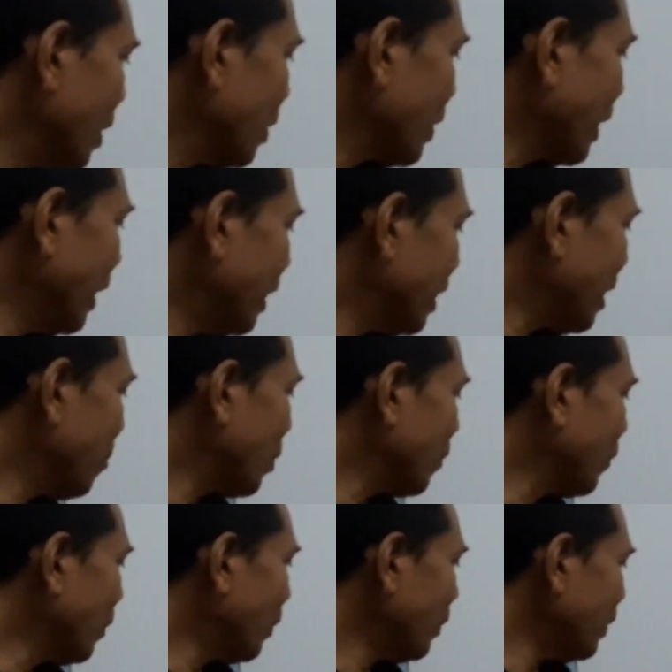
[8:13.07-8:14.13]
Okay, number
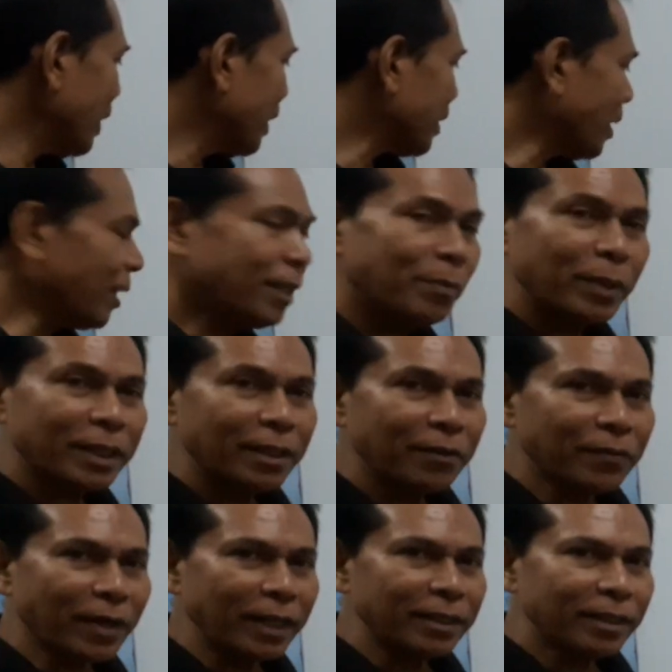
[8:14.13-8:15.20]
4 is a little bit
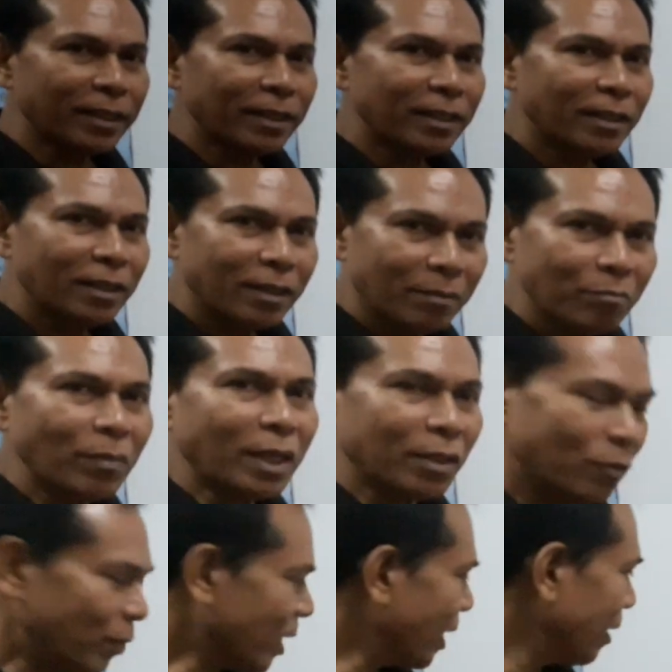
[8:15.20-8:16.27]
different, but
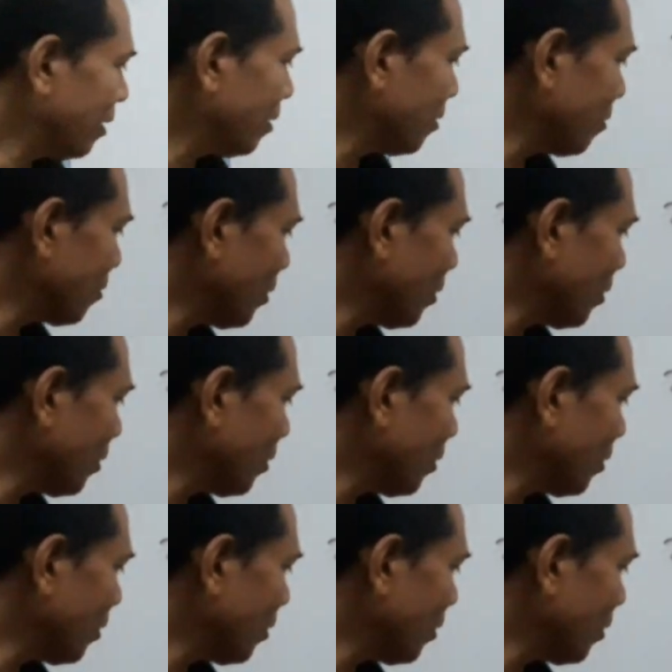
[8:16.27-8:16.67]
we can